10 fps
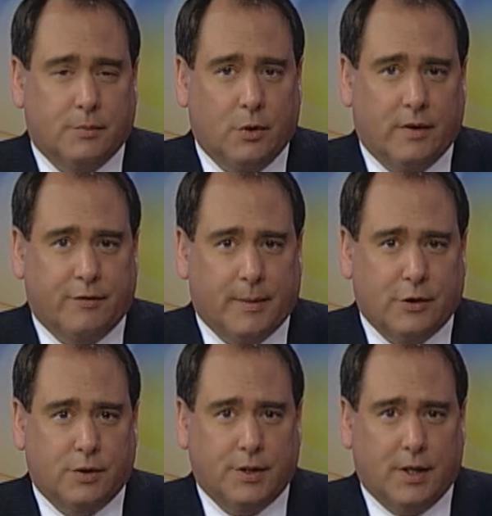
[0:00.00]
Some new
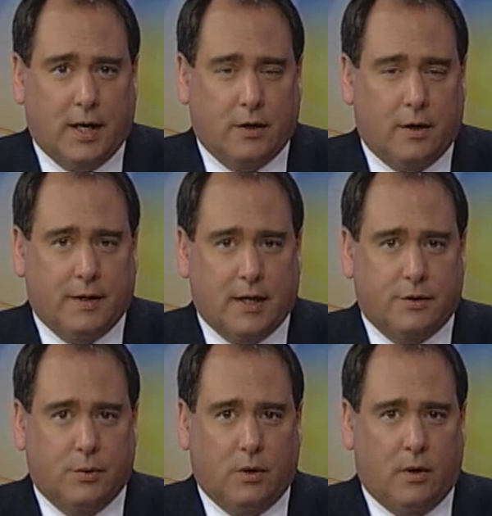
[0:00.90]
information tonight on that
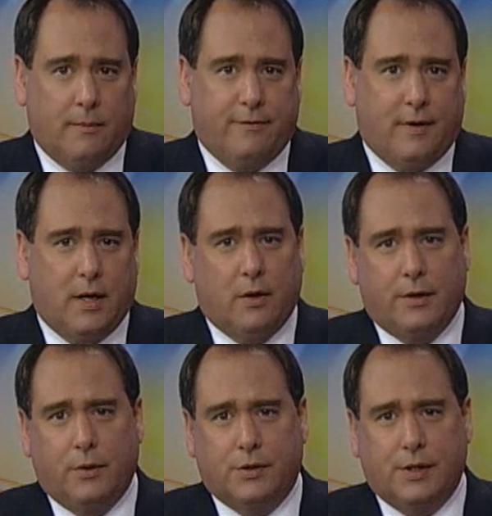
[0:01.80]
two alarm fire on
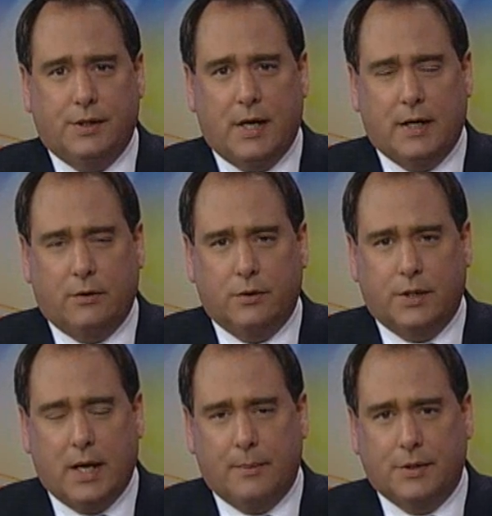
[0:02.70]
the UC Santa Cruz
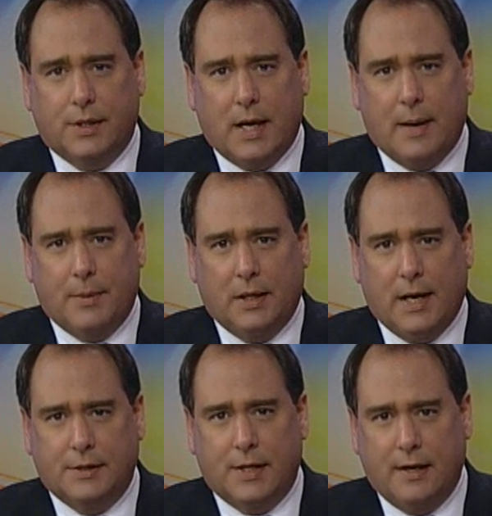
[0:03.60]
campus that happened
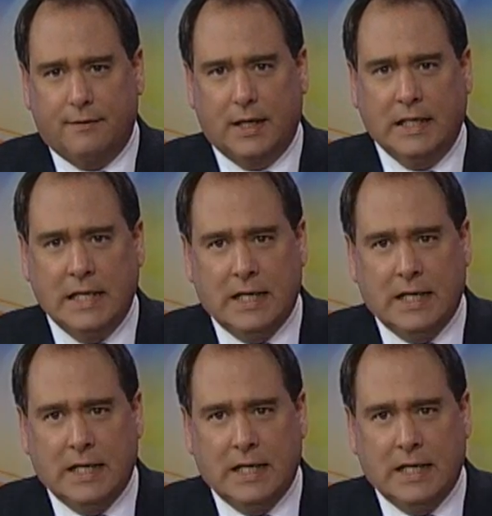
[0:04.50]
last evening.